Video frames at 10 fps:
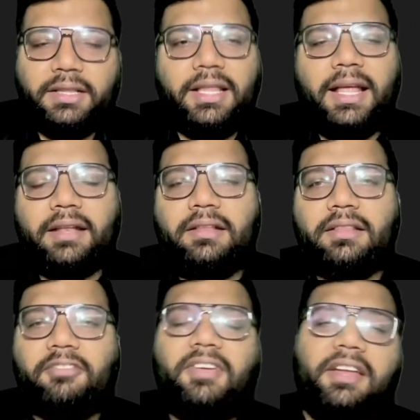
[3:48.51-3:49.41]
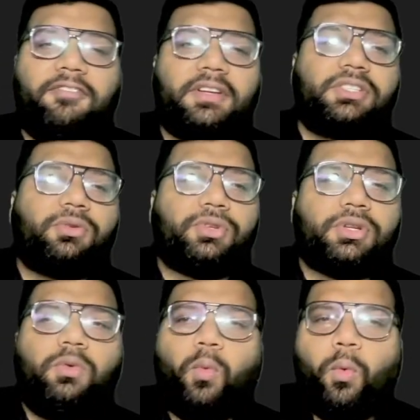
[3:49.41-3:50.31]
Then the very first
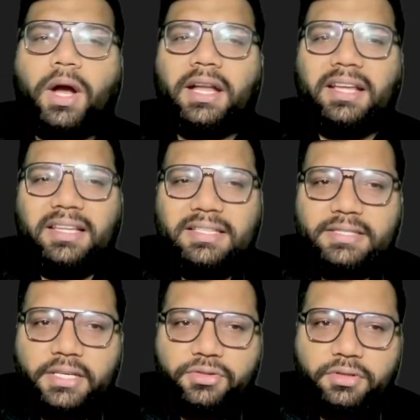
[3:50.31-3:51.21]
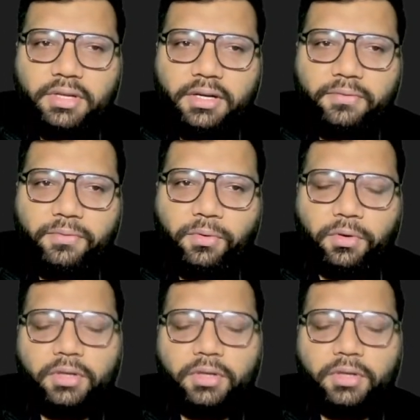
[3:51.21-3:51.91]
question, what is section 34?